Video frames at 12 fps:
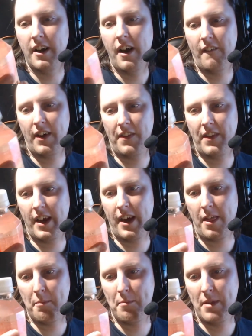I've had the
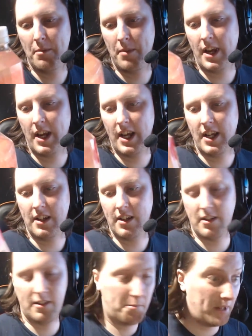Minute Maid
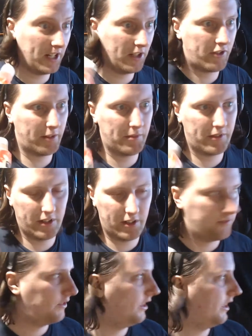peach drink before,
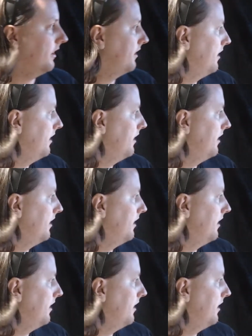really good.